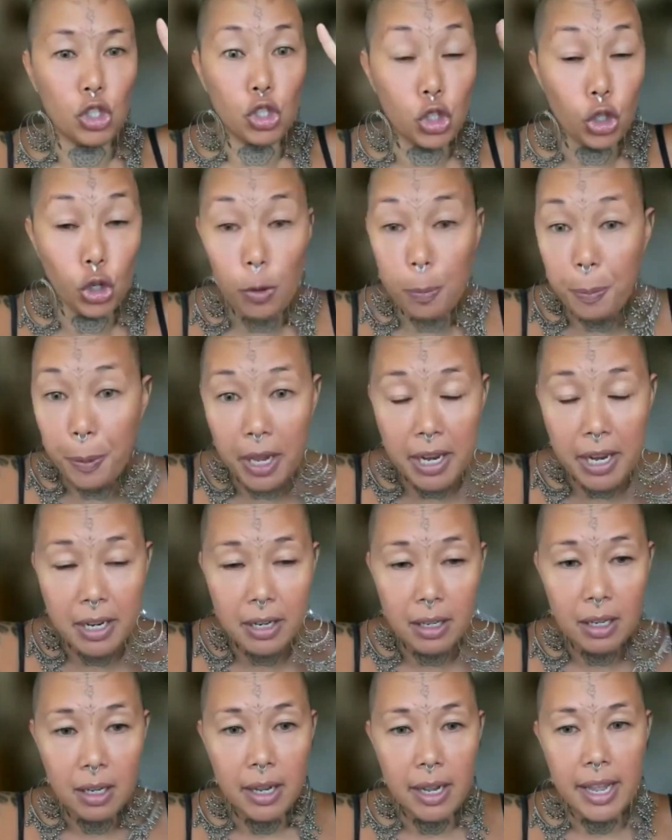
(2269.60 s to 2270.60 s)

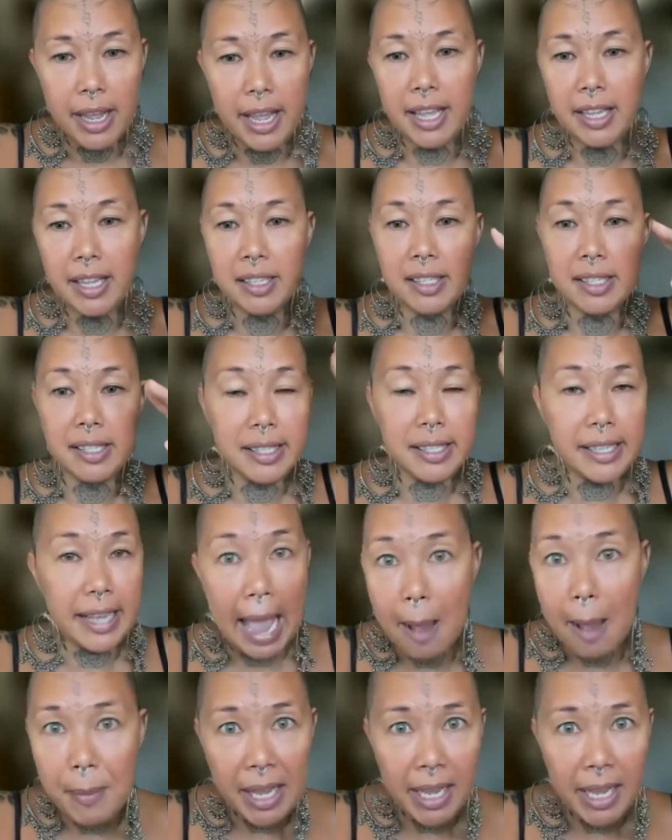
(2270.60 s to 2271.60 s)
stupid,
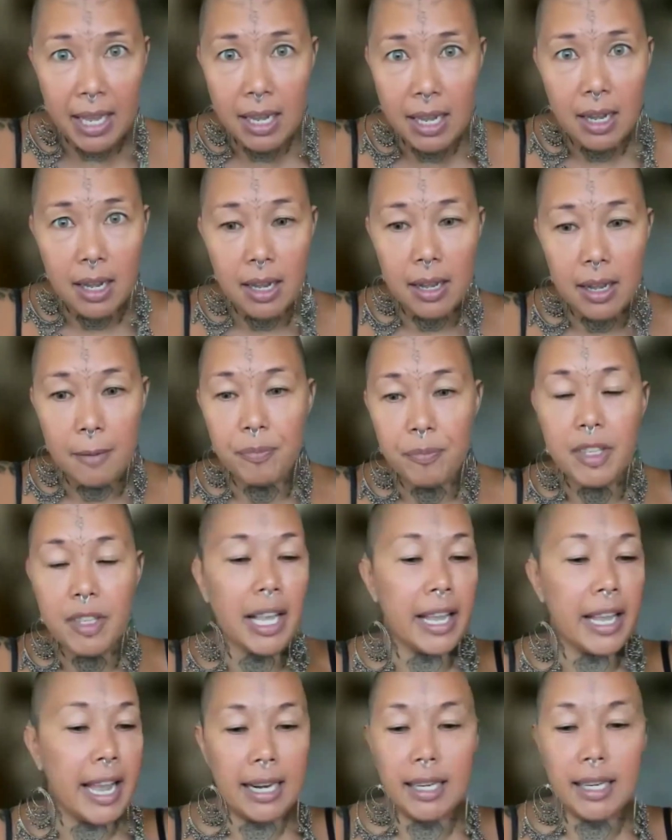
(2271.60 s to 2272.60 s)
it's scammy.
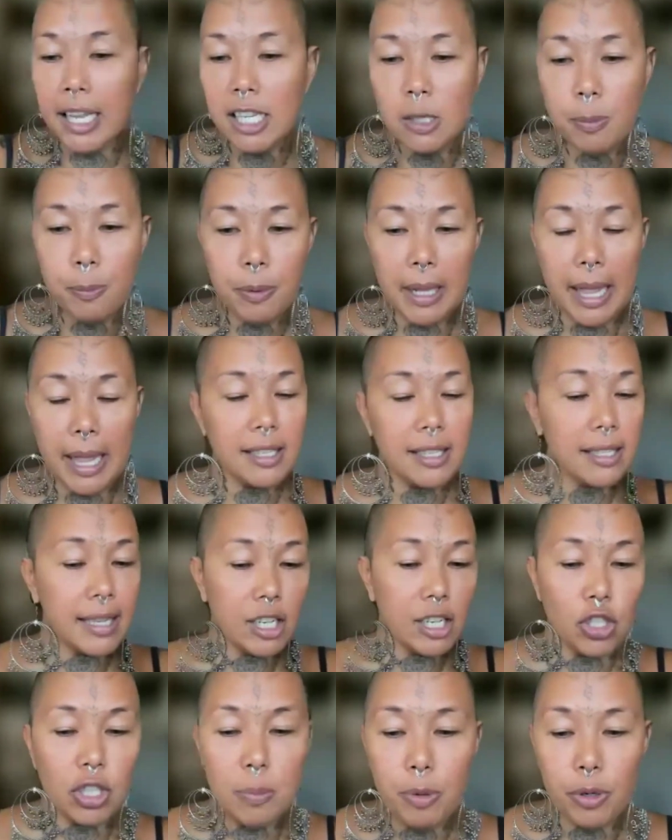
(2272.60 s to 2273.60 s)
Hey,
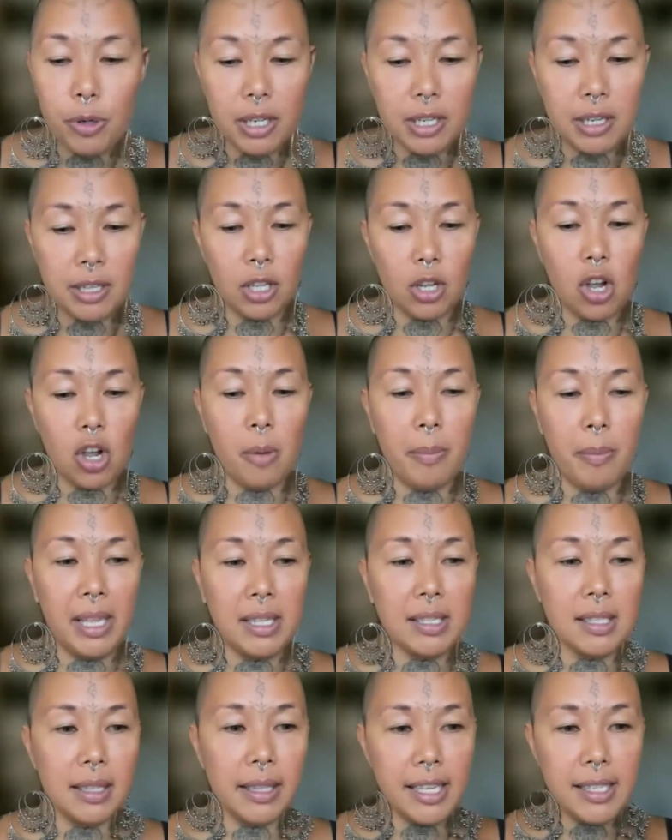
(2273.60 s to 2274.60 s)
let's actually put it in the
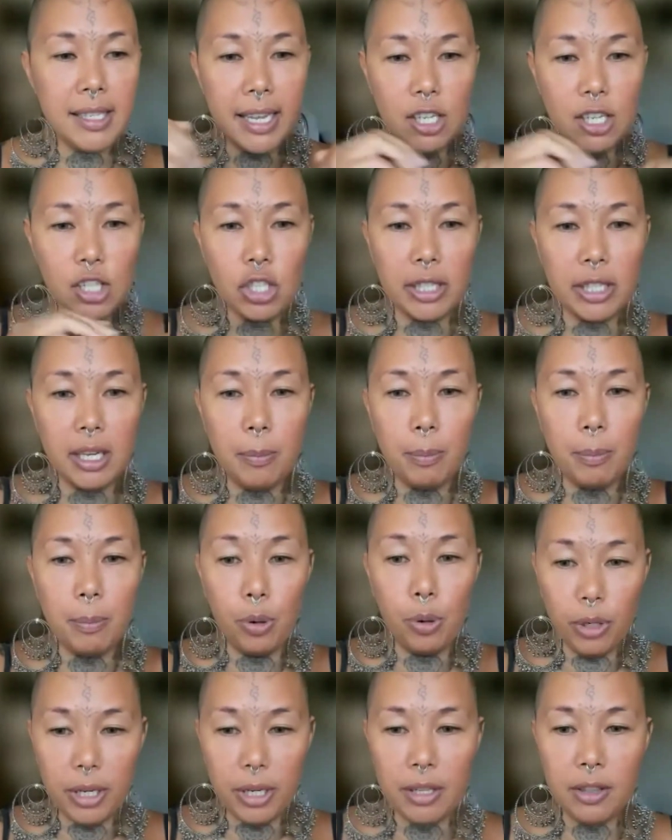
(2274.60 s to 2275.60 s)
comments. Let's
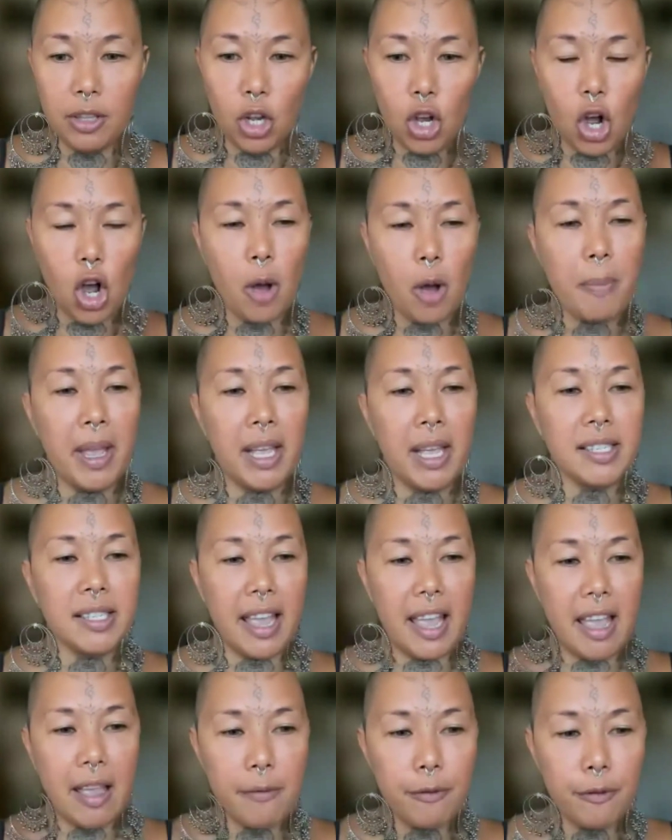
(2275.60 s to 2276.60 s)
actually put in the
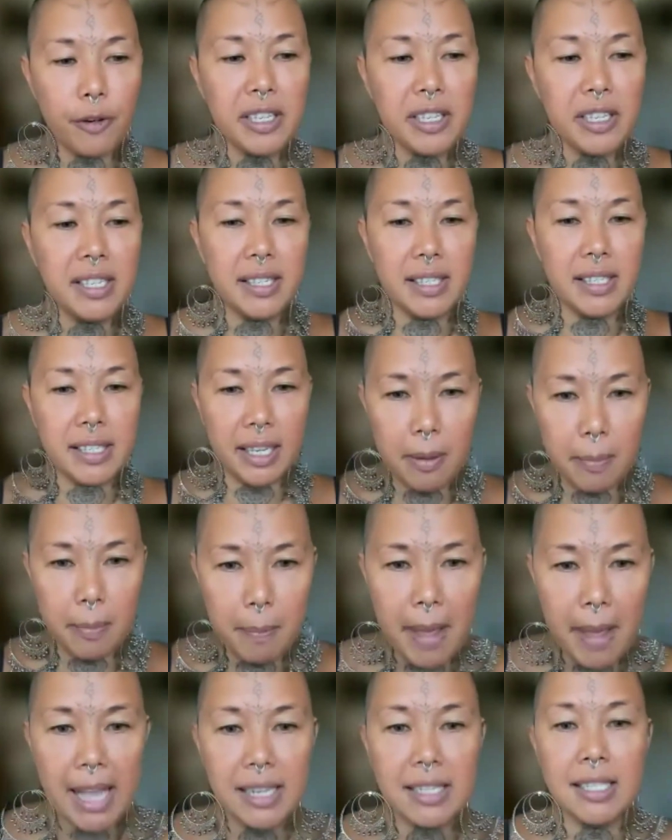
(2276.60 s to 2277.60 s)
comments every
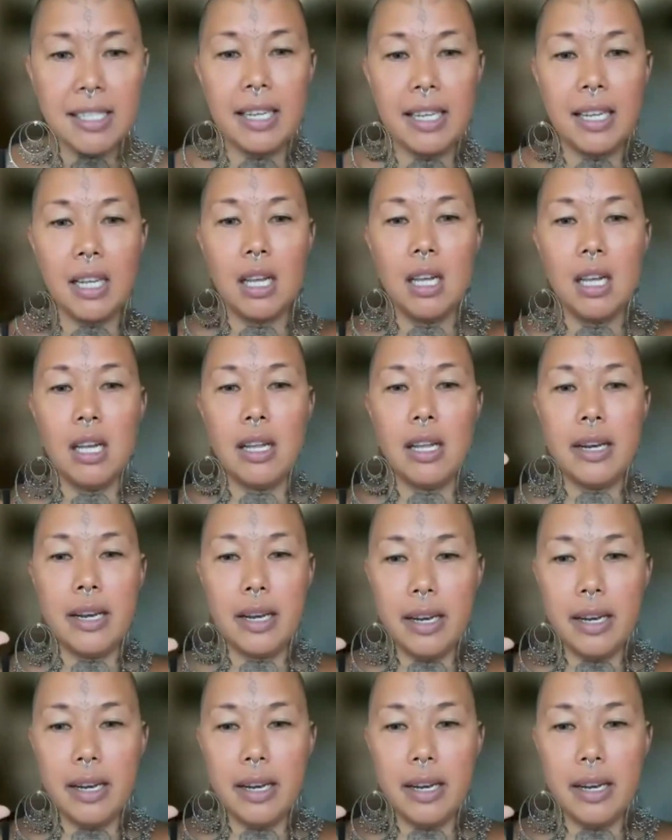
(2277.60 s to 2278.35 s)
stigmatic